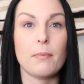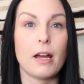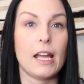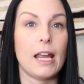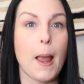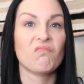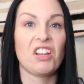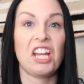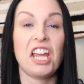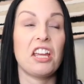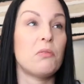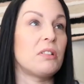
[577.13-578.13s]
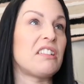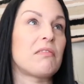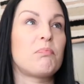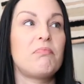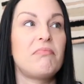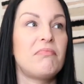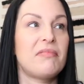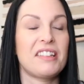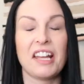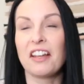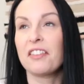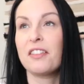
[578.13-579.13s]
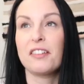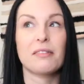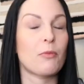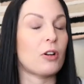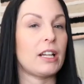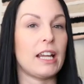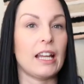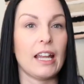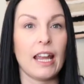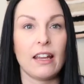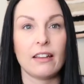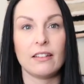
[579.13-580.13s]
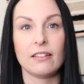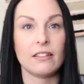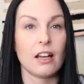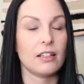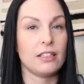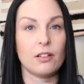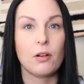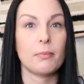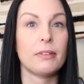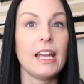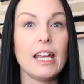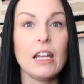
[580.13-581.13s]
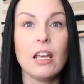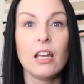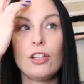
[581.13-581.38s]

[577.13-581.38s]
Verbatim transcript: My kid was sick this morning and uh, you know I'm late,